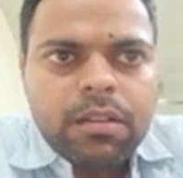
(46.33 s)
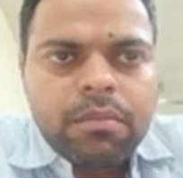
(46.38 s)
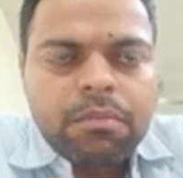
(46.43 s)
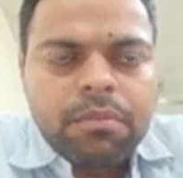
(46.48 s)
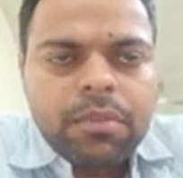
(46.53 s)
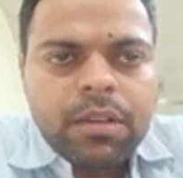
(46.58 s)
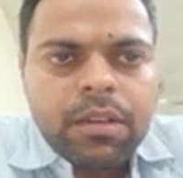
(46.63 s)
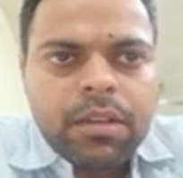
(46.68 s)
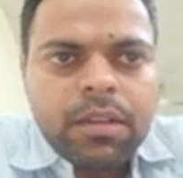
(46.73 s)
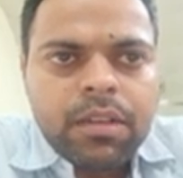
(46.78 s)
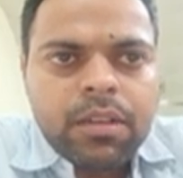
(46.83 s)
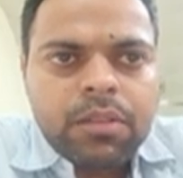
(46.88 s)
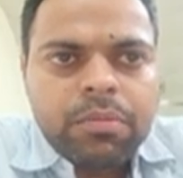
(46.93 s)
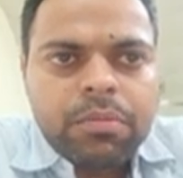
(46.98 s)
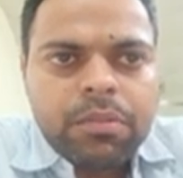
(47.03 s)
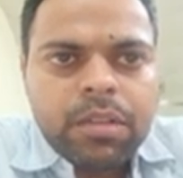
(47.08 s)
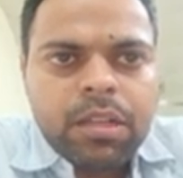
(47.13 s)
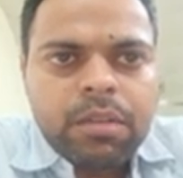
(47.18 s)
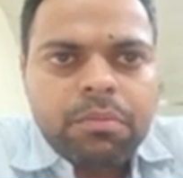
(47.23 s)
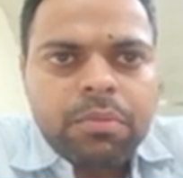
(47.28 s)

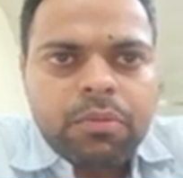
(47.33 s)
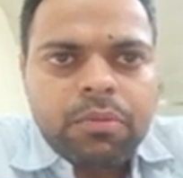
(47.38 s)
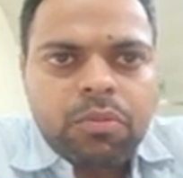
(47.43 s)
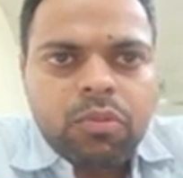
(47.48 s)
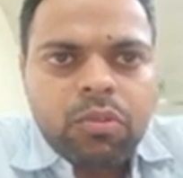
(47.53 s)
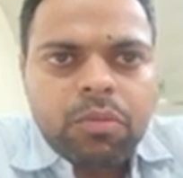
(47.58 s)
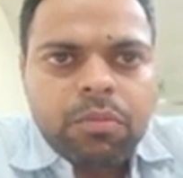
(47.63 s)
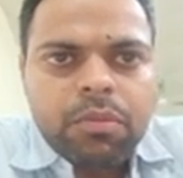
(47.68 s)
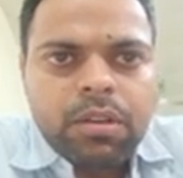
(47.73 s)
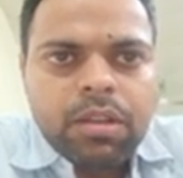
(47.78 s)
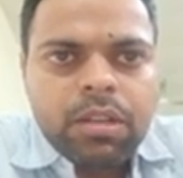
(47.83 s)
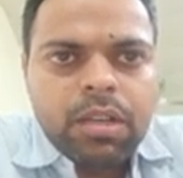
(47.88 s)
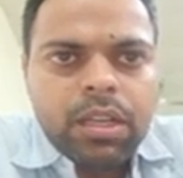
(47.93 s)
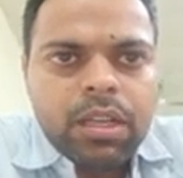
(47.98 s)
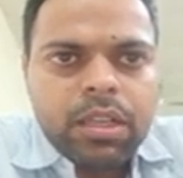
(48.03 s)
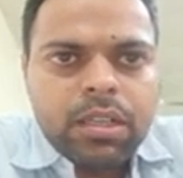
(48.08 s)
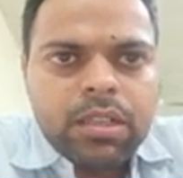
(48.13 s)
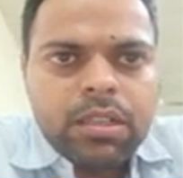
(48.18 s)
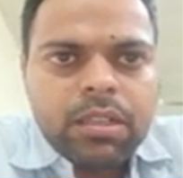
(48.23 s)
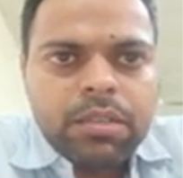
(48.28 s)
hospital performa
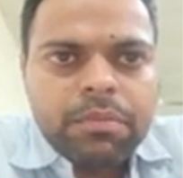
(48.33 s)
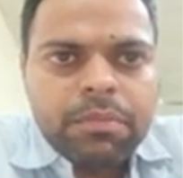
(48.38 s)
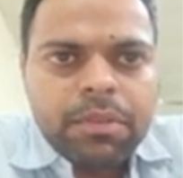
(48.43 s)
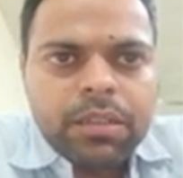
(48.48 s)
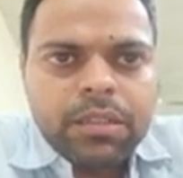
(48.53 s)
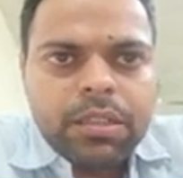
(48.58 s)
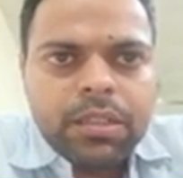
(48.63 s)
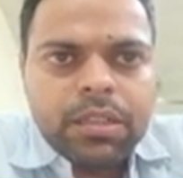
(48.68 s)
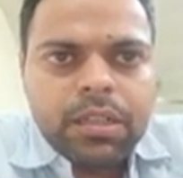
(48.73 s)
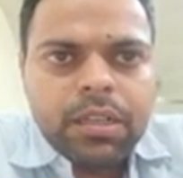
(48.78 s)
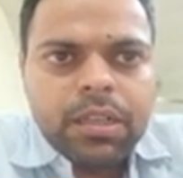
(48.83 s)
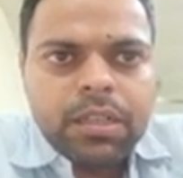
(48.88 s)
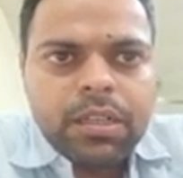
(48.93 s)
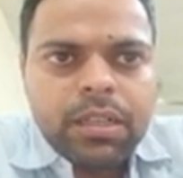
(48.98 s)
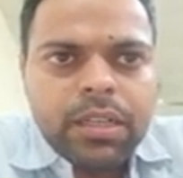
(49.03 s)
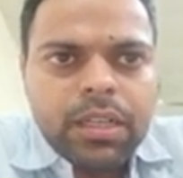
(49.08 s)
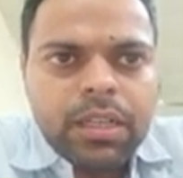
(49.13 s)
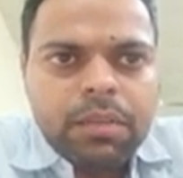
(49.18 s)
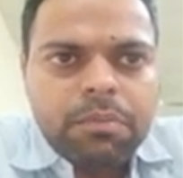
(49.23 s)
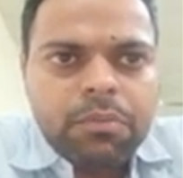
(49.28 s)
like patient ID,
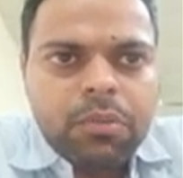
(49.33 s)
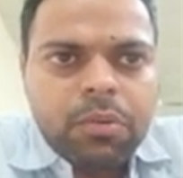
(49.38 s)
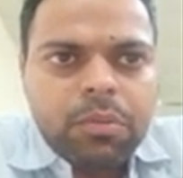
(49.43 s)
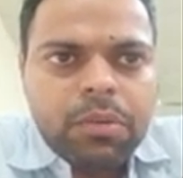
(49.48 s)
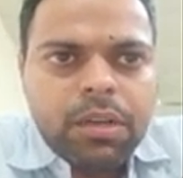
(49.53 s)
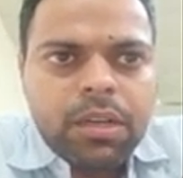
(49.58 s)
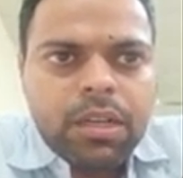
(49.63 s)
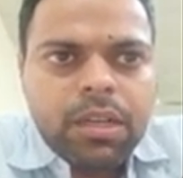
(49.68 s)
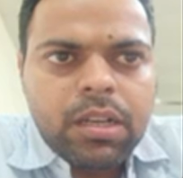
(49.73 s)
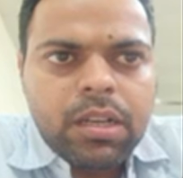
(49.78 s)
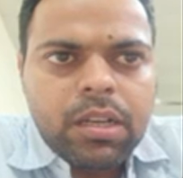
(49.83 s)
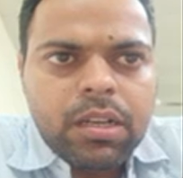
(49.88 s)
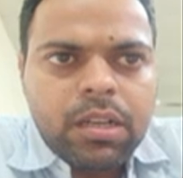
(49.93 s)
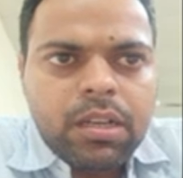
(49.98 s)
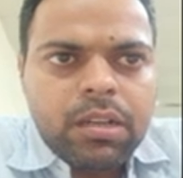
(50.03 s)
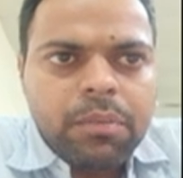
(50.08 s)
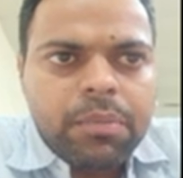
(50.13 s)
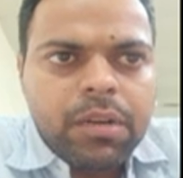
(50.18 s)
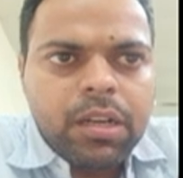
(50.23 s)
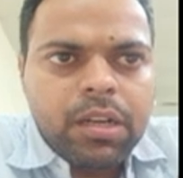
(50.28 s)
name, mobile,
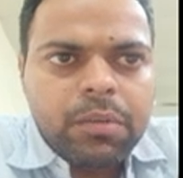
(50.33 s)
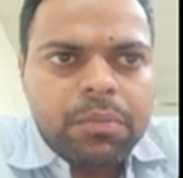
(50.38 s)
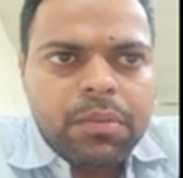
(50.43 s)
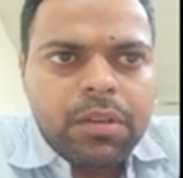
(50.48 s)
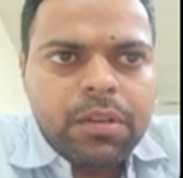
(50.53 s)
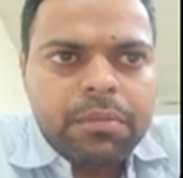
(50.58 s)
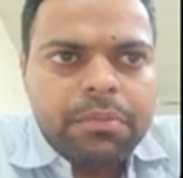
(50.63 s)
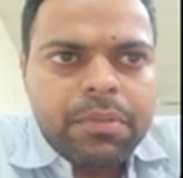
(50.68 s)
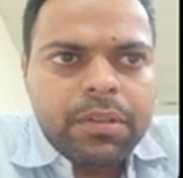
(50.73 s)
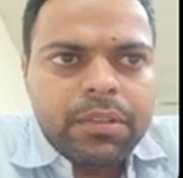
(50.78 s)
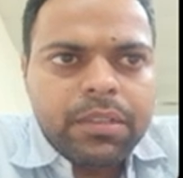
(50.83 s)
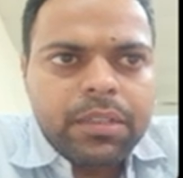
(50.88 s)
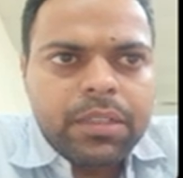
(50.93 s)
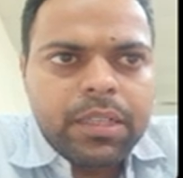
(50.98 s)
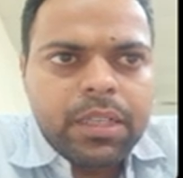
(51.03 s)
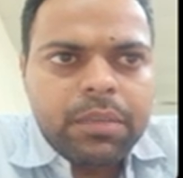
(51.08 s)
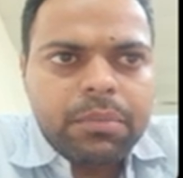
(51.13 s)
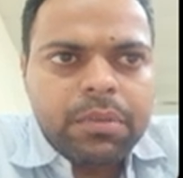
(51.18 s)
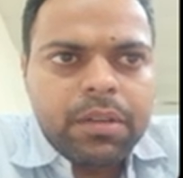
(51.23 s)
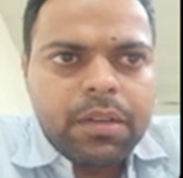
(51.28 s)
department, patient
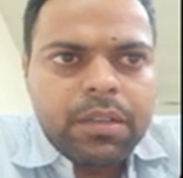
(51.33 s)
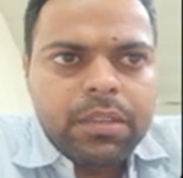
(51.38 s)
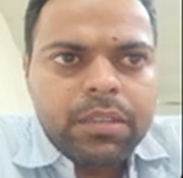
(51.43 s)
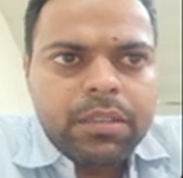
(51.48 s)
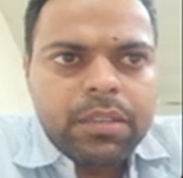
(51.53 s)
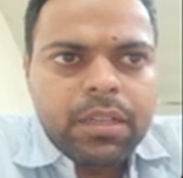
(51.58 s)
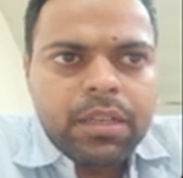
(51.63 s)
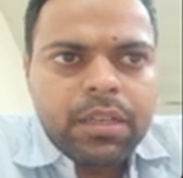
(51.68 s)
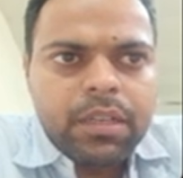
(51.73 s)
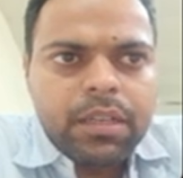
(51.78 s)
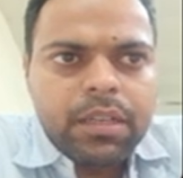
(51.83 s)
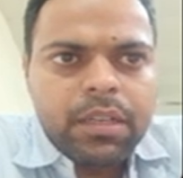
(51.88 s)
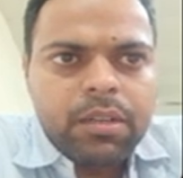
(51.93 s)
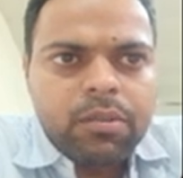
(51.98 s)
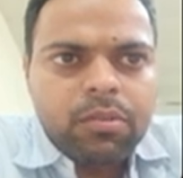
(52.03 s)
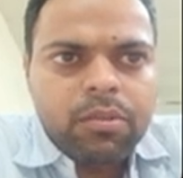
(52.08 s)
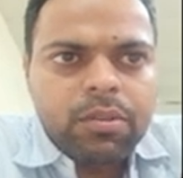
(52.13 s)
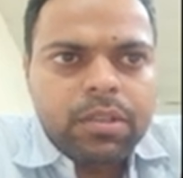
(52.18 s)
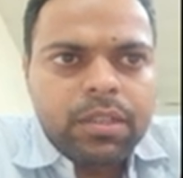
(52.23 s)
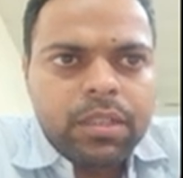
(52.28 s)
type ID, gender,
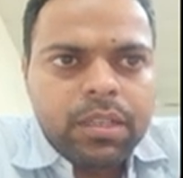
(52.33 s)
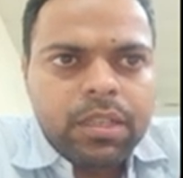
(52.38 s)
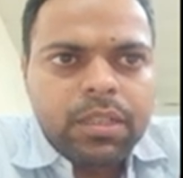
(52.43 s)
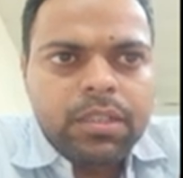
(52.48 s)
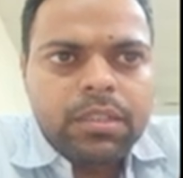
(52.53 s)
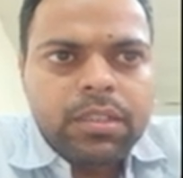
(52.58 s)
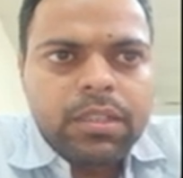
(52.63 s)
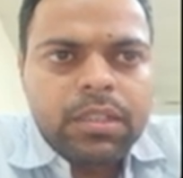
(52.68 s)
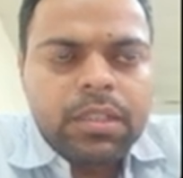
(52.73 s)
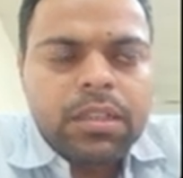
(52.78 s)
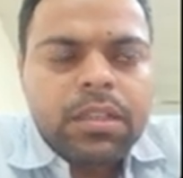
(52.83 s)
age,